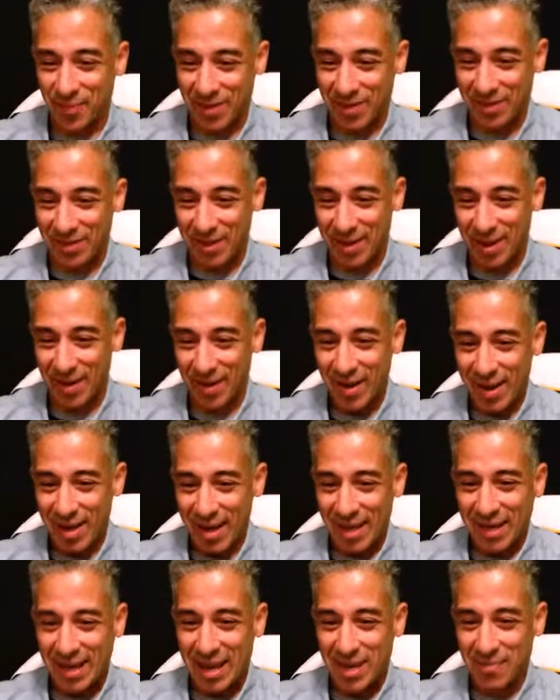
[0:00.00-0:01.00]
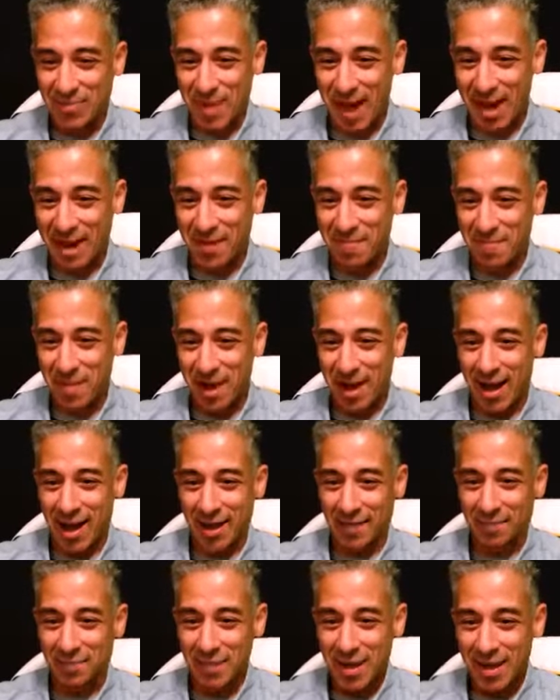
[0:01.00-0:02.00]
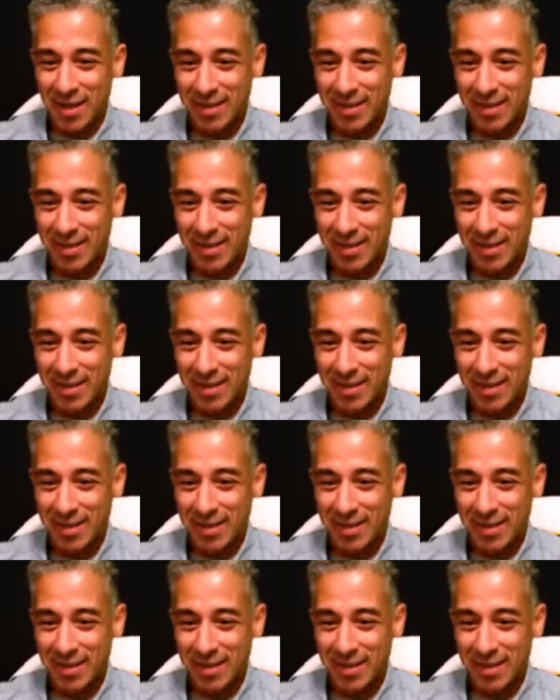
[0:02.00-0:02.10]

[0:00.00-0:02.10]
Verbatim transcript: And so keep that in mind,